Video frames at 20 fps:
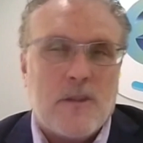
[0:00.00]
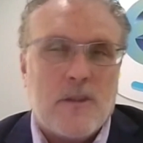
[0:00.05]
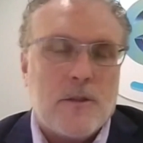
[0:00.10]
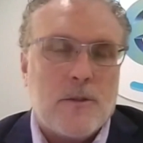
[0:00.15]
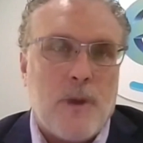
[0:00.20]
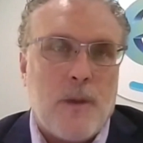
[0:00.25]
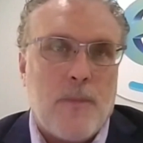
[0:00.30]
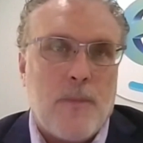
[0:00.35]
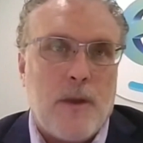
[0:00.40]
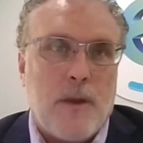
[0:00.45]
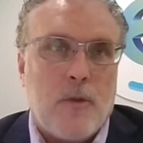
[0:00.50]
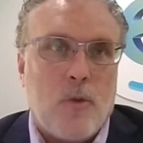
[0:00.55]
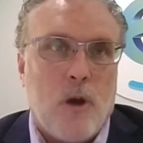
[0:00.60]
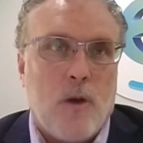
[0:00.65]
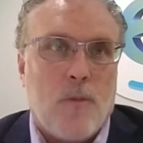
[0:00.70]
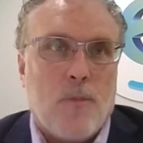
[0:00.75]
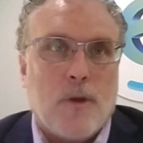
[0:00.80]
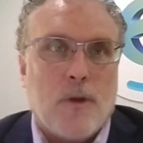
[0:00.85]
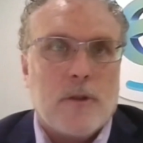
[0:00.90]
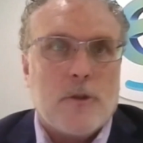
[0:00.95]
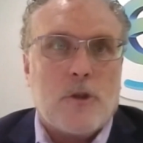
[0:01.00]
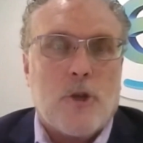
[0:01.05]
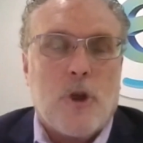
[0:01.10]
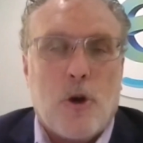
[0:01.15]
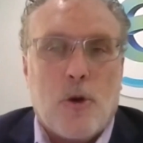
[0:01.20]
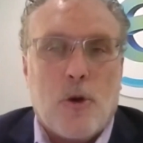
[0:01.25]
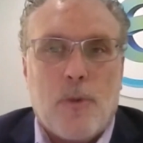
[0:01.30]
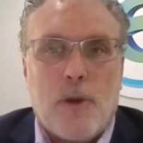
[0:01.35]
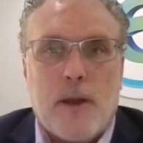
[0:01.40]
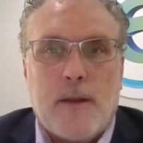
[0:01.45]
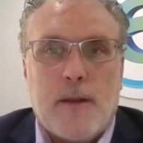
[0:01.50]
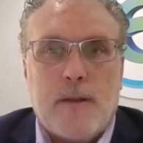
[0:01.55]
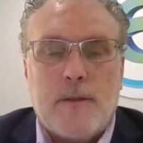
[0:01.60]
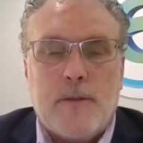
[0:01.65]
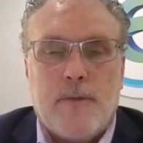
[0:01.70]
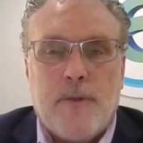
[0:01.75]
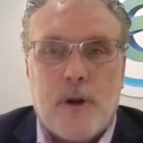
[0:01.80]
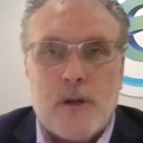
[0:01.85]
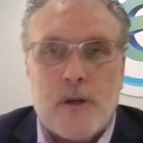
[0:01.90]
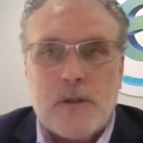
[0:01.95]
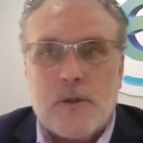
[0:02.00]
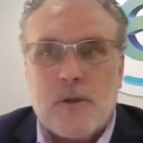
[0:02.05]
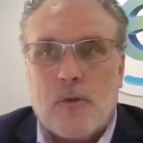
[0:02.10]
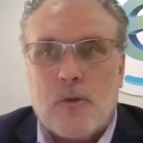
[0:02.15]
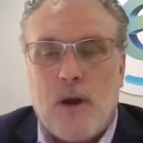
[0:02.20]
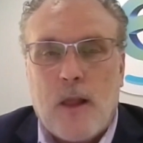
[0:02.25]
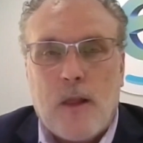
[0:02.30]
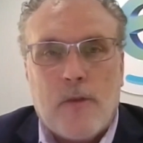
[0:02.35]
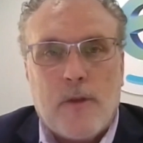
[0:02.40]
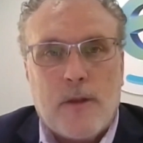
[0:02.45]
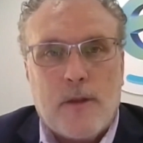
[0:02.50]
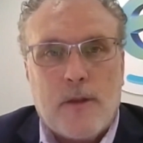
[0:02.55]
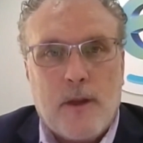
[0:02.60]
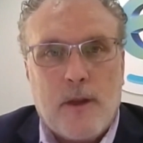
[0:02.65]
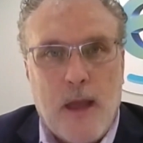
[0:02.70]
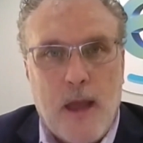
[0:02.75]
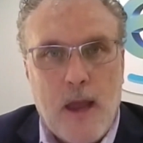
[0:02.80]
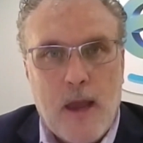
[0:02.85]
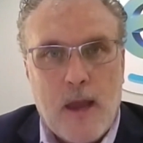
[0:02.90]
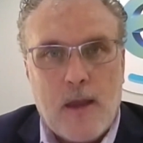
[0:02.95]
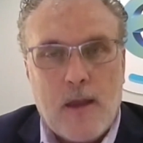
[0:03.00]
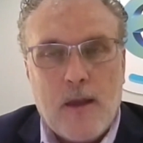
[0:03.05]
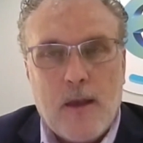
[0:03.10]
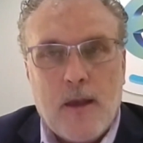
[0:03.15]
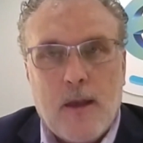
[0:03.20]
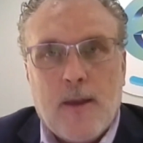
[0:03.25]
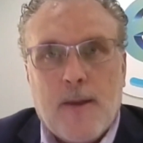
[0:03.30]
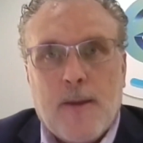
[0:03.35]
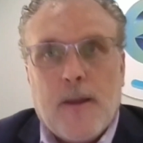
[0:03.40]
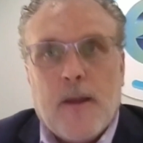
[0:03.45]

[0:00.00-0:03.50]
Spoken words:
this is maybe 12 months ago, but very still relevant today,